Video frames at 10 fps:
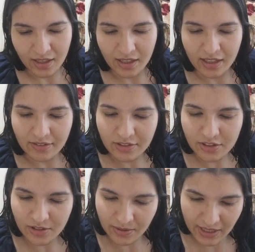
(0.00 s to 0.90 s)
Ever
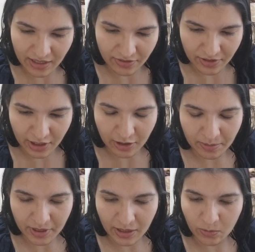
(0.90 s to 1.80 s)
so carefully
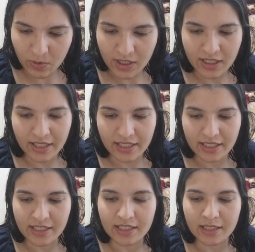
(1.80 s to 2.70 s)
opening one eye at a
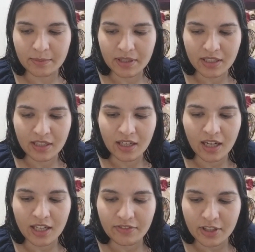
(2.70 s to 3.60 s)
time,
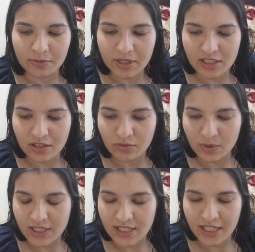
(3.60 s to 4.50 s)
I found myself
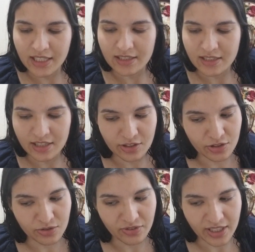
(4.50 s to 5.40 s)
once again seeing
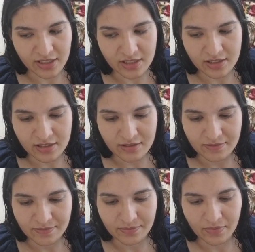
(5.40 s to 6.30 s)
two faces.
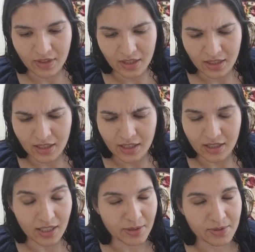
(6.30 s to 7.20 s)

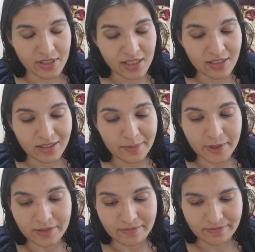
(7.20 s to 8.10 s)
I was seeing
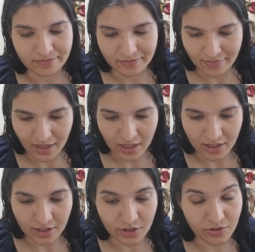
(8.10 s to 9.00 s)
double.
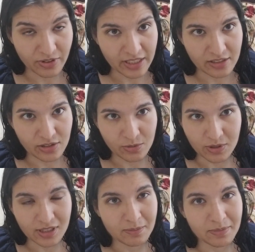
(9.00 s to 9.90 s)
The two faces were
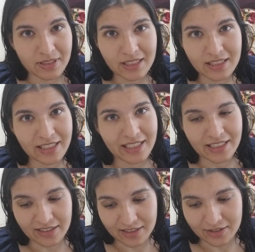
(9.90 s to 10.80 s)
completely
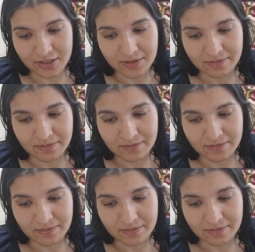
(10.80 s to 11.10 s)
identical.